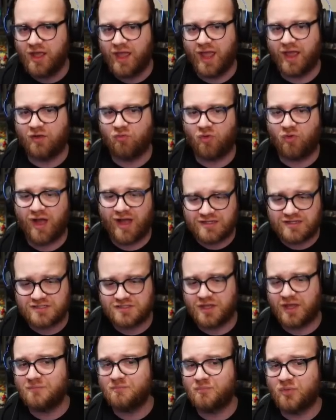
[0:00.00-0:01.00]
and Rock
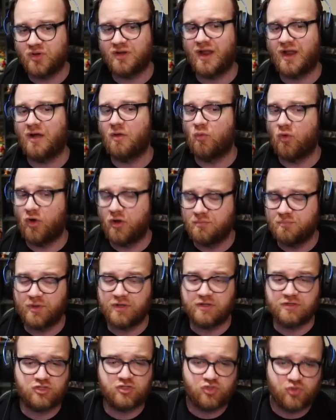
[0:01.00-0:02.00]
Slide, putting not 1
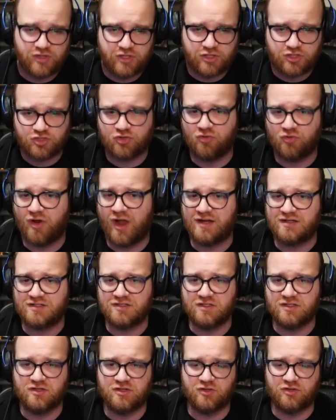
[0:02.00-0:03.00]
but 2 additional rocks
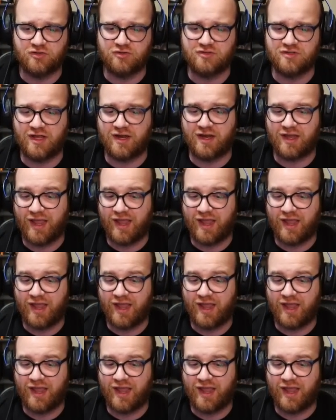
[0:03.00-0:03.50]
into their deck,